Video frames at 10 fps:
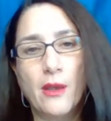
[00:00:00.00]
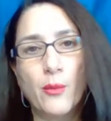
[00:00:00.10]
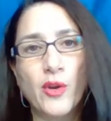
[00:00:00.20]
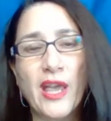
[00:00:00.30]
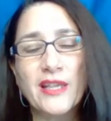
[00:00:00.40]

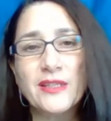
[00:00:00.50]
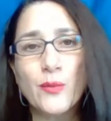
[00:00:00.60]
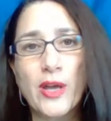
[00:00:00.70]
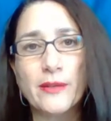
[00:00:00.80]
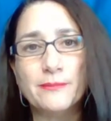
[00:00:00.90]
Well, guess
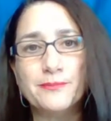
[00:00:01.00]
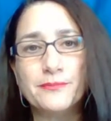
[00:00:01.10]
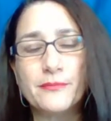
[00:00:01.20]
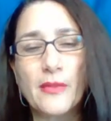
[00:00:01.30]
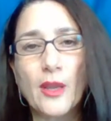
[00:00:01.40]
what?
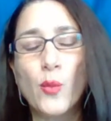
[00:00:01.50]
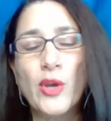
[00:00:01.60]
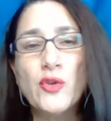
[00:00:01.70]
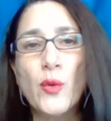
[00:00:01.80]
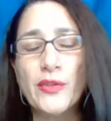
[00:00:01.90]

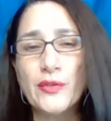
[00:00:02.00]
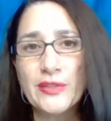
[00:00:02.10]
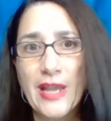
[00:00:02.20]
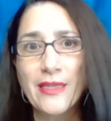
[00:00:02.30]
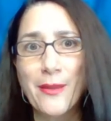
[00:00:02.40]
When you
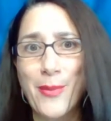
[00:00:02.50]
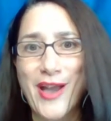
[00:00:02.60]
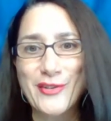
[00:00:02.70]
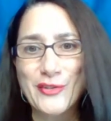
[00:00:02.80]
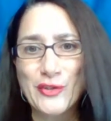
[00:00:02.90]
understand the
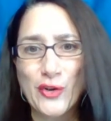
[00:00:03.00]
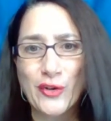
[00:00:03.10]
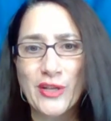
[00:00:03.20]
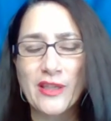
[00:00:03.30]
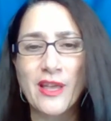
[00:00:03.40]
buyer's
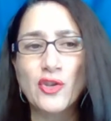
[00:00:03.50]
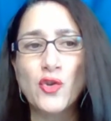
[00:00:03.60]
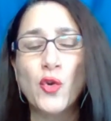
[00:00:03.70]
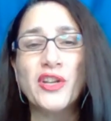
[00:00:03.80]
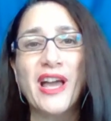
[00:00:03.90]
journey, then
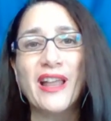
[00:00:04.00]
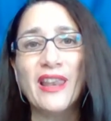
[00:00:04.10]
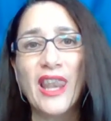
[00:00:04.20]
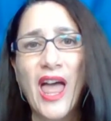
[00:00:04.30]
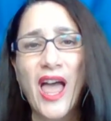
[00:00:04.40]
you can
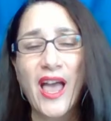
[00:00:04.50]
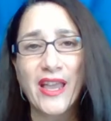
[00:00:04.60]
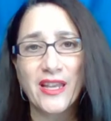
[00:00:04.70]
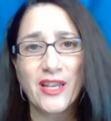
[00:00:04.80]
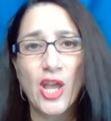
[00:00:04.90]

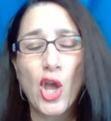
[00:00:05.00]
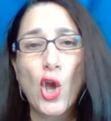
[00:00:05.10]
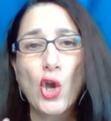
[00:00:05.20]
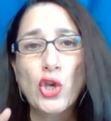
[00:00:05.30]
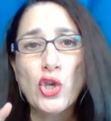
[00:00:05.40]
align
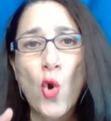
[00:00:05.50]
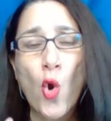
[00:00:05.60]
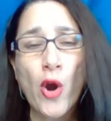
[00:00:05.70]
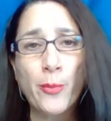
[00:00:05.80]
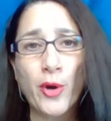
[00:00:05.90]

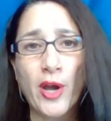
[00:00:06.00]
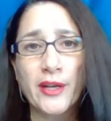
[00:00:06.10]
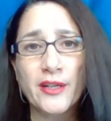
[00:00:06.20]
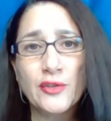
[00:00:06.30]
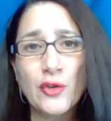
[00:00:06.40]
your
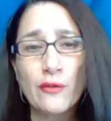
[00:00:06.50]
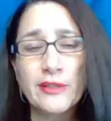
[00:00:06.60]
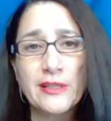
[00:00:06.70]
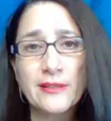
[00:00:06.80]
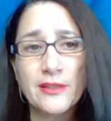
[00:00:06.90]
products,
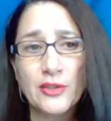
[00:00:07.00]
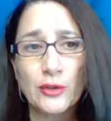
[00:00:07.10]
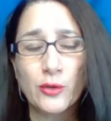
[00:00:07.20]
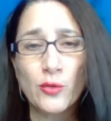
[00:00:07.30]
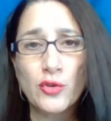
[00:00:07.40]
services, and
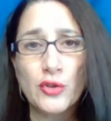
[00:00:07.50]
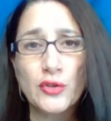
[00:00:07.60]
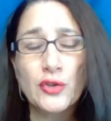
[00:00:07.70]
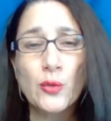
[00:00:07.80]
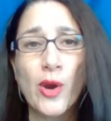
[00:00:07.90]

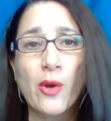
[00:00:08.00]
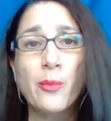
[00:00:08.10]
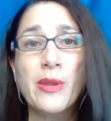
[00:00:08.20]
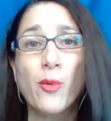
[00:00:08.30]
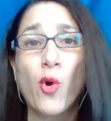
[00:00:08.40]
solutions to where
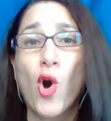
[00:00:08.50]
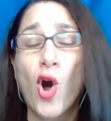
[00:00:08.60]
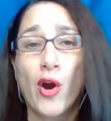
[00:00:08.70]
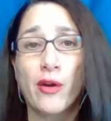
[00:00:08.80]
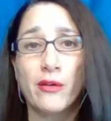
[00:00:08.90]
people
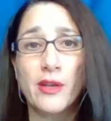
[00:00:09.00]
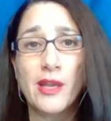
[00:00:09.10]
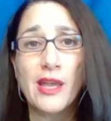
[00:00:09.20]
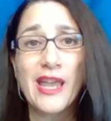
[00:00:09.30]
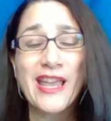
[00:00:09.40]
are
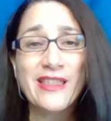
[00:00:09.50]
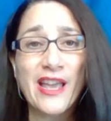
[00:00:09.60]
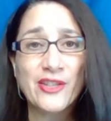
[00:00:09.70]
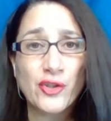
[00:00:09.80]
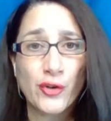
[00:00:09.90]
in
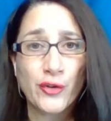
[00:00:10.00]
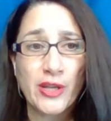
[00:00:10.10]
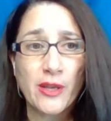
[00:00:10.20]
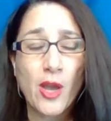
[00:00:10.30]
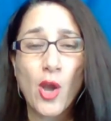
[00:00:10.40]
that
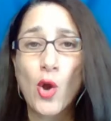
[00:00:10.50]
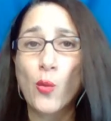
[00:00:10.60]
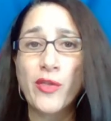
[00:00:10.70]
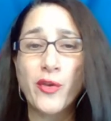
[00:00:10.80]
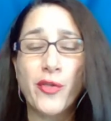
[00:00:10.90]
journey,
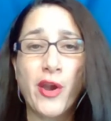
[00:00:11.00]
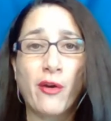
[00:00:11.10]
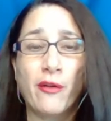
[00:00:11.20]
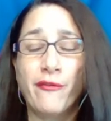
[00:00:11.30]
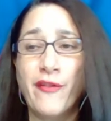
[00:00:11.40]
whether they
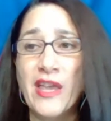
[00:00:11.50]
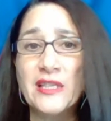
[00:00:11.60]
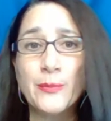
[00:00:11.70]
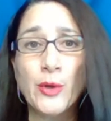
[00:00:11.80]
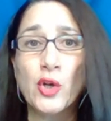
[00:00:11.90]
are on
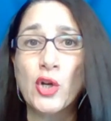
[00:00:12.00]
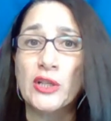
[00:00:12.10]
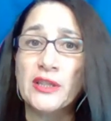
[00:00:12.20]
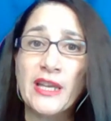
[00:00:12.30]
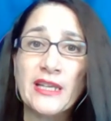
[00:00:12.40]
Facebook,
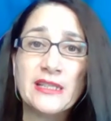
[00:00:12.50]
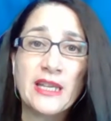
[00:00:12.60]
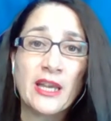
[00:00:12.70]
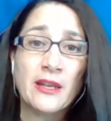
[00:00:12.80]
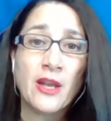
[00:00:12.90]
on
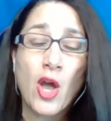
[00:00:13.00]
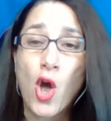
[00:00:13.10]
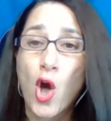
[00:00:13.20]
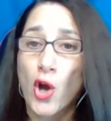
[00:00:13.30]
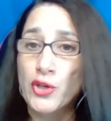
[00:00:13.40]
LinkedIn,
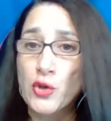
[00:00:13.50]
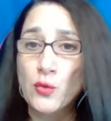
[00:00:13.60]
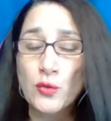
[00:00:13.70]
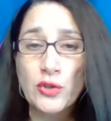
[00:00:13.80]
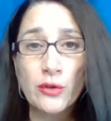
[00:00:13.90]
on
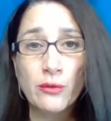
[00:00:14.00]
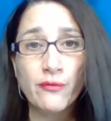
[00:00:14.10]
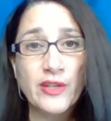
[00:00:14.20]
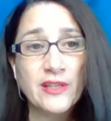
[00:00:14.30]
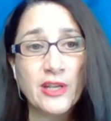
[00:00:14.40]
YouTube,
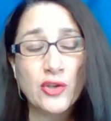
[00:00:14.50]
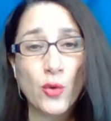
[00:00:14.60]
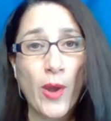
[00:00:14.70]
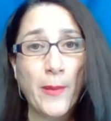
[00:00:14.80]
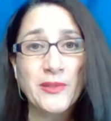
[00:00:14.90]
visiting your
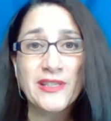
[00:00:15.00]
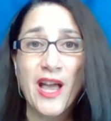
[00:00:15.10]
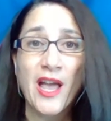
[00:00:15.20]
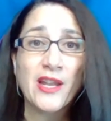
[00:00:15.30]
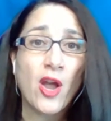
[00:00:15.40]

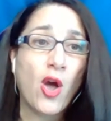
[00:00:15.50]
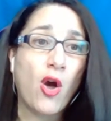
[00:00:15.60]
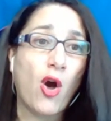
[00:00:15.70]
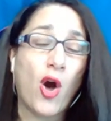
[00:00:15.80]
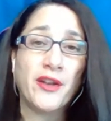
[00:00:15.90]
website,
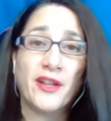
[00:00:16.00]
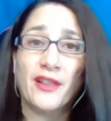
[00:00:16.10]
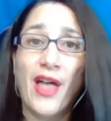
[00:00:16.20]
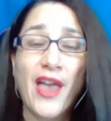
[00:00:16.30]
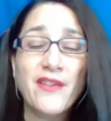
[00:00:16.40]
on a
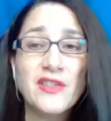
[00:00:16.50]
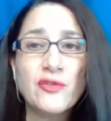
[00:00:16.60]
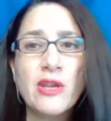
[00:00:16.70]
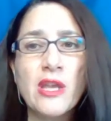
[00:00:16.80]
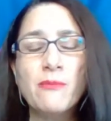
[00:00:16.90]
live
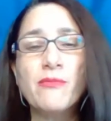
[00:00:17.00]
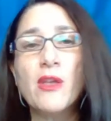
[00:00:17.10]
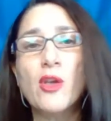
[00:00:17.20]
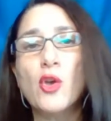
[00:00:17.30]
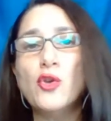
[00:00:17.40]
stream.
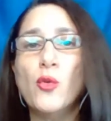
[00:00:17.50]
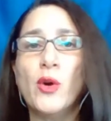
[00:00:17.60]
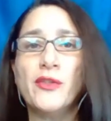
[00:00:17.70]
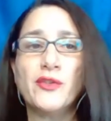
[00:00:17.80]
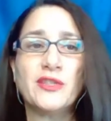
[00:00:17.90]
You
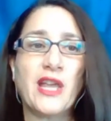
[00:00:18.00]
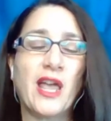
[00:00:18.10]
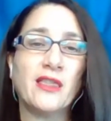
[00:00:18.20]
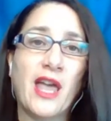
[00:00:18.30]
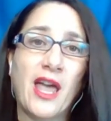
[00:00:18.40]

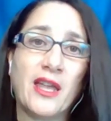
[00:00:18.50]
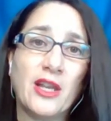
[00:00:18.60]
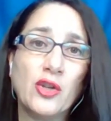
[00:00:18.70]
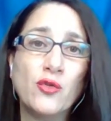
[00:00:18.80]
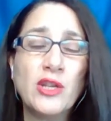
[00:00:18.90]
understand that
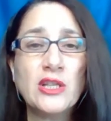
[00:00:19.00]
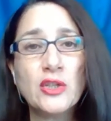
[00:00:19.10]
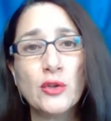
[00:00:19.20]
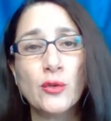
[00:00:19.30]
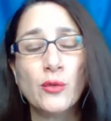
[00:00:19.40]
you need
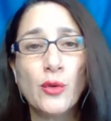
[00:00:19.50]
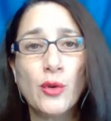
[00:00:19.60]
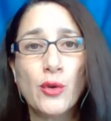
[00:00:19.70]
to